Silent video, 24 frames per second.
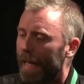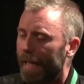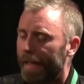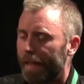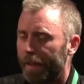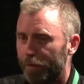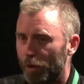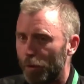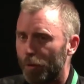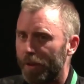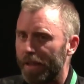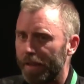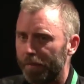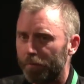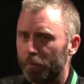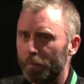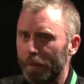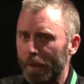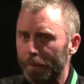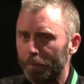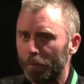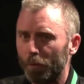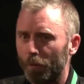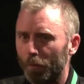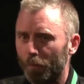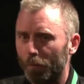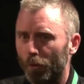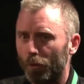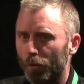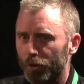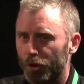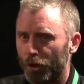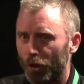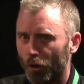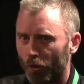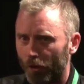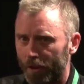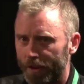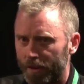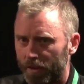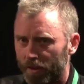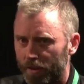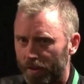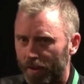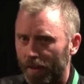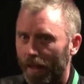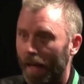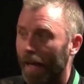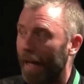If you give people more choice